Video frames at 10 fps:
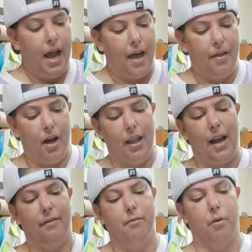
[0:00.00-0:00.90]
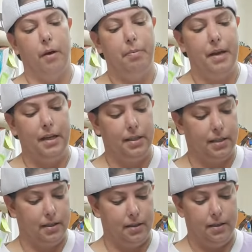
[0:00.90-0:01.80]
then a lot of them are
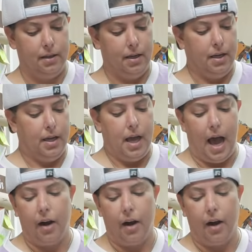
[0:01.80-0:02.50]
repeats. I